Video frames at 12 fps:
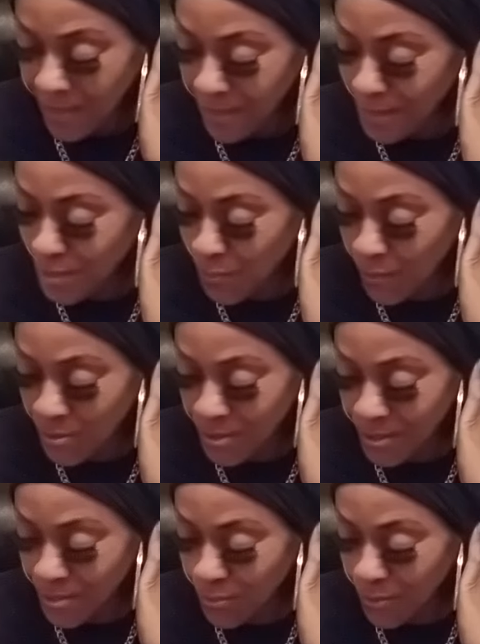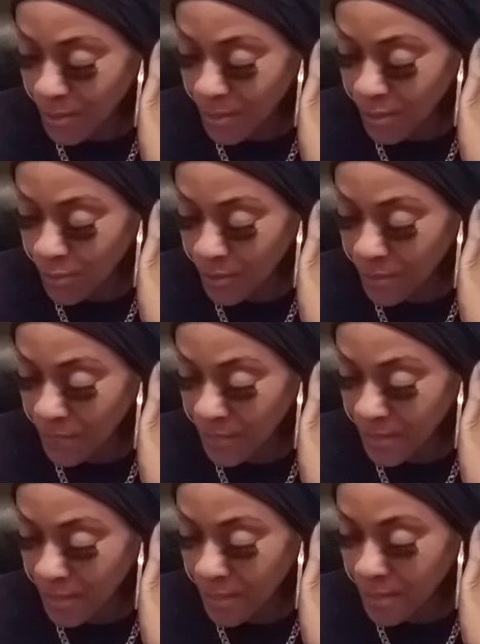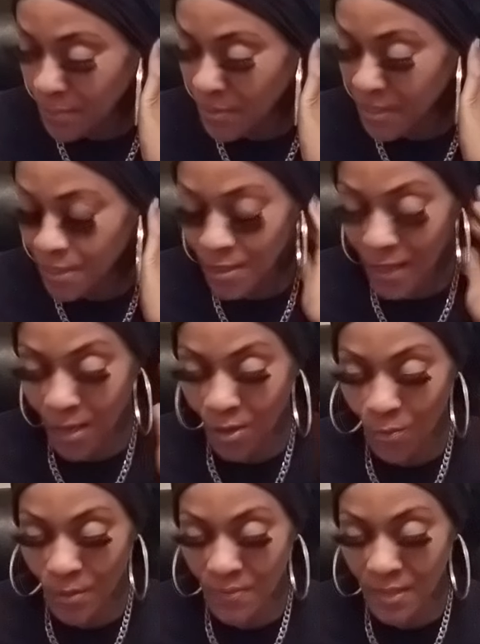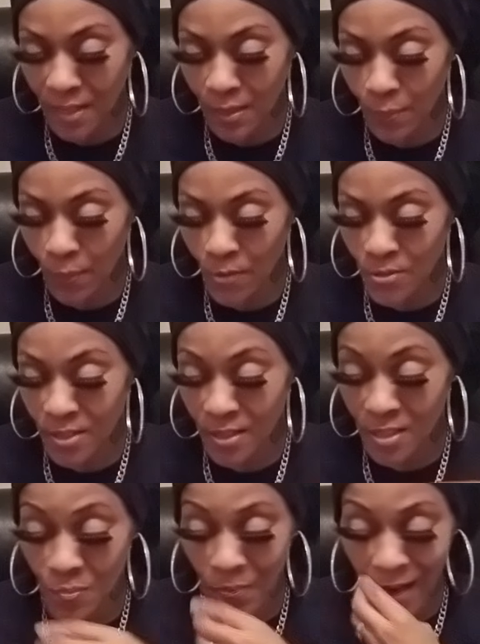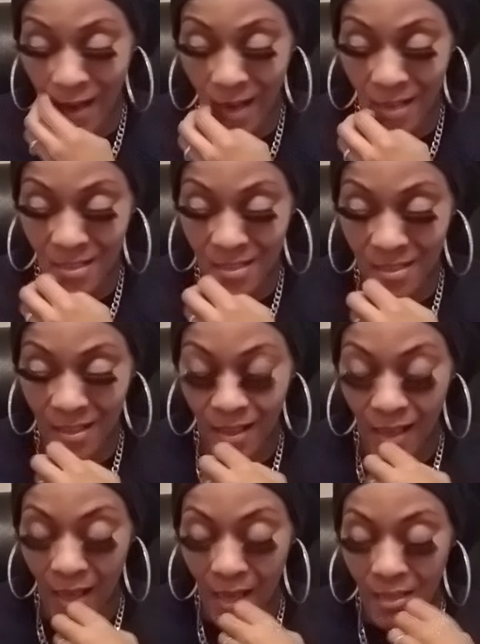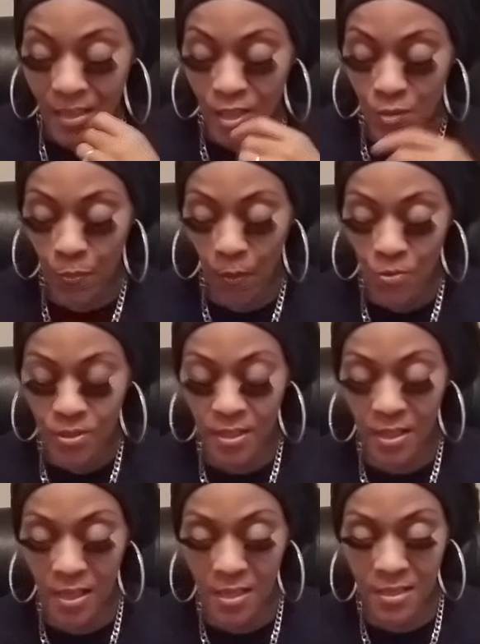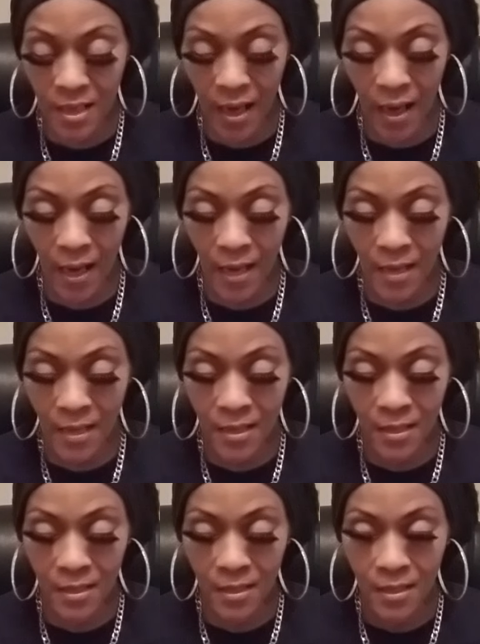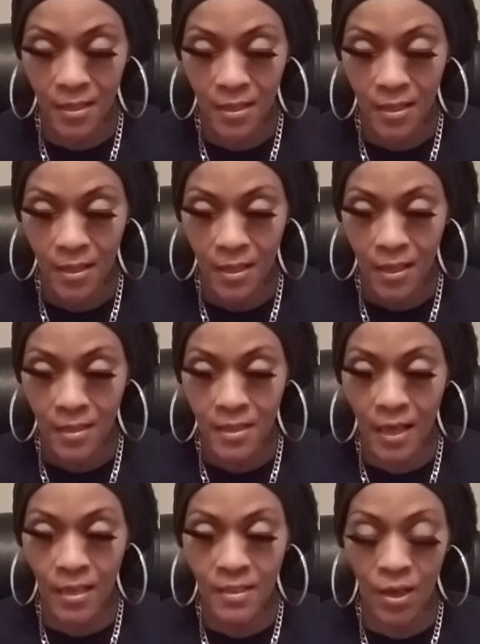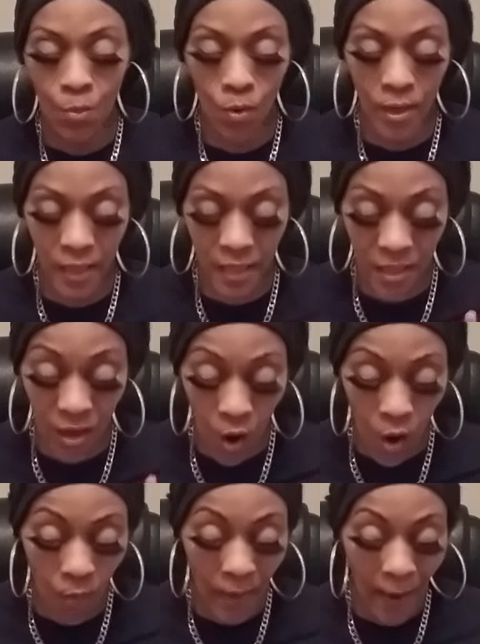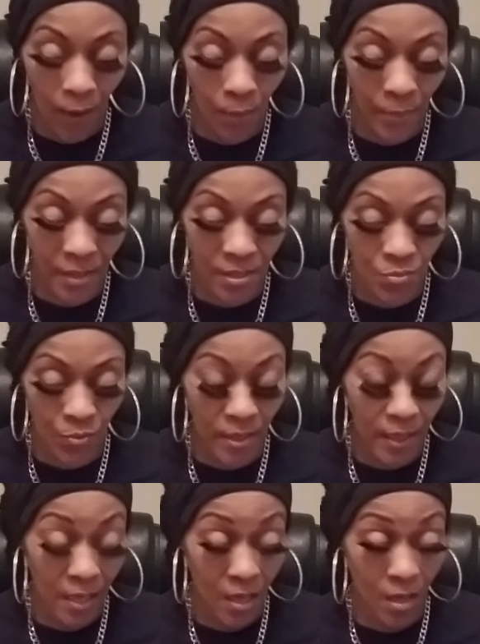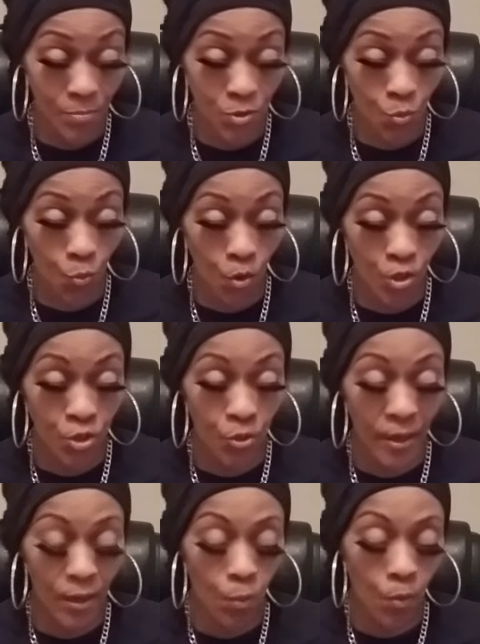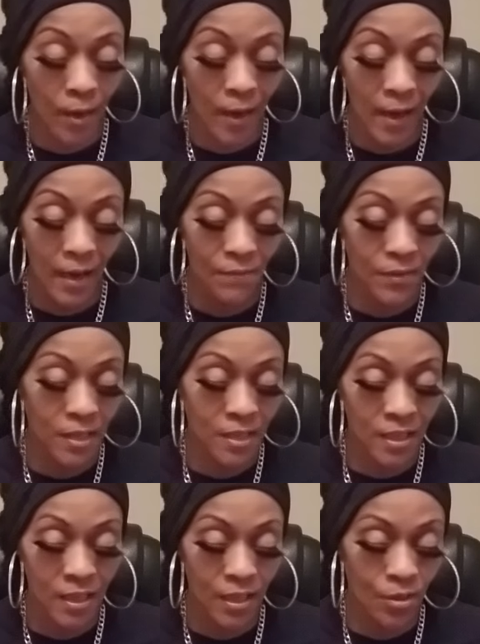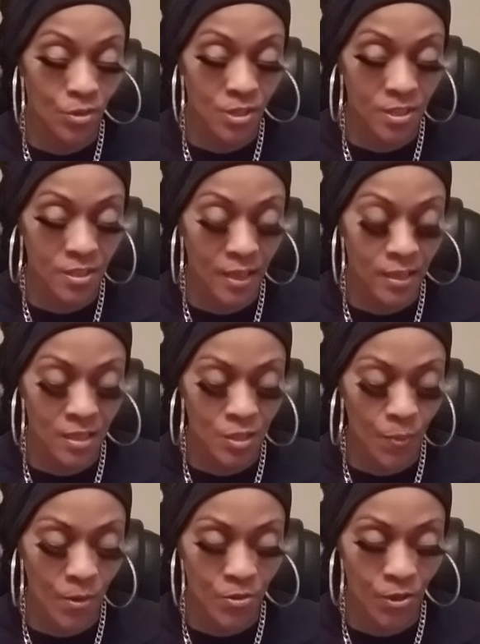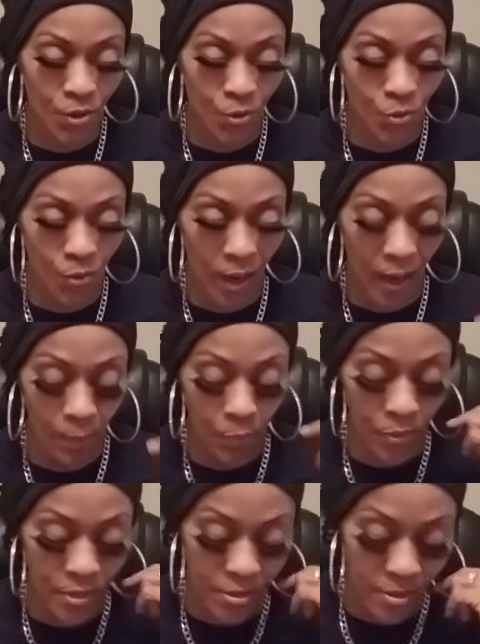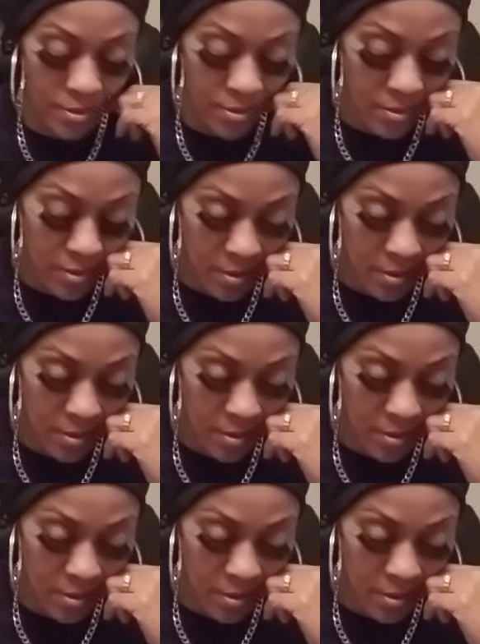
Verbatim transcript: This person is really grieving, they, but they're not grieving that the person has passed. This person is like, they they want to get it all out because when they come towards you, they don't want to have any energy. They, this person know you're a high priestess.